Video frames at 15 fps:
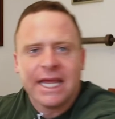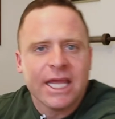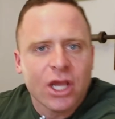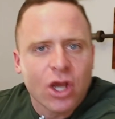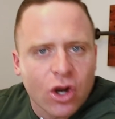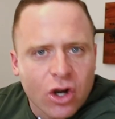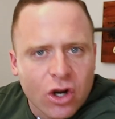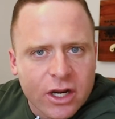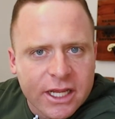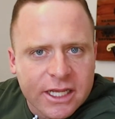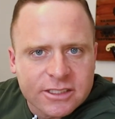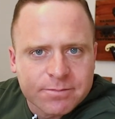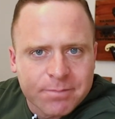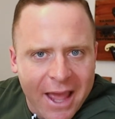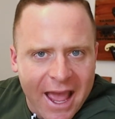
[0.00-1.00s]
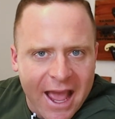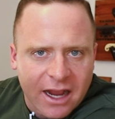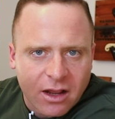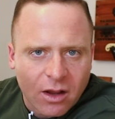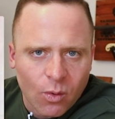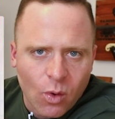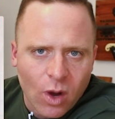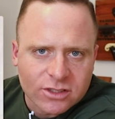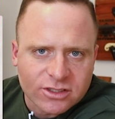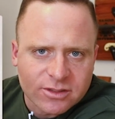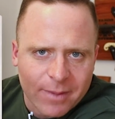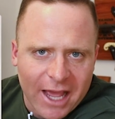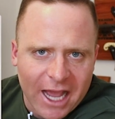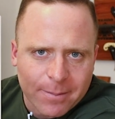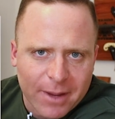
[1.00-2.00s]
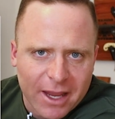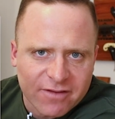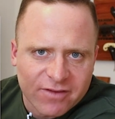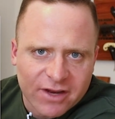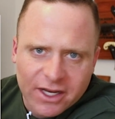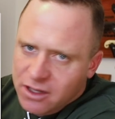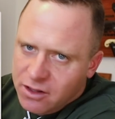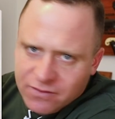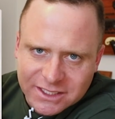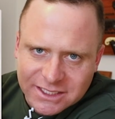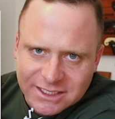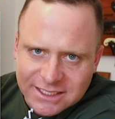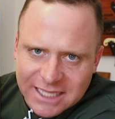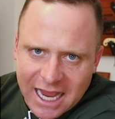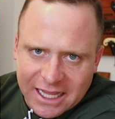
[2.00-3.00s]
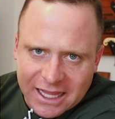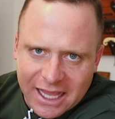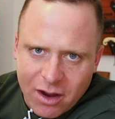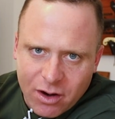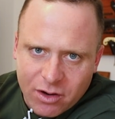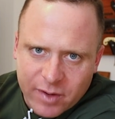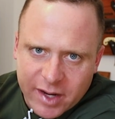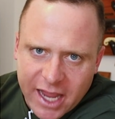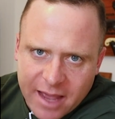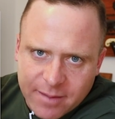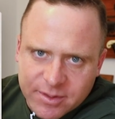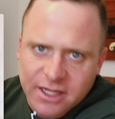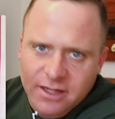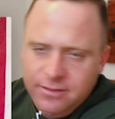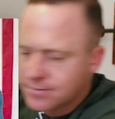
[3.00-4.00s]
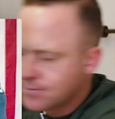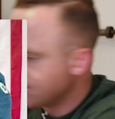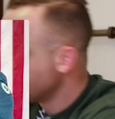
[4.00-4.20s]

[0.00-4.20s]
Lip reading: He hurt his back. Watch the back pain video. That's exactly how he rehabbed it.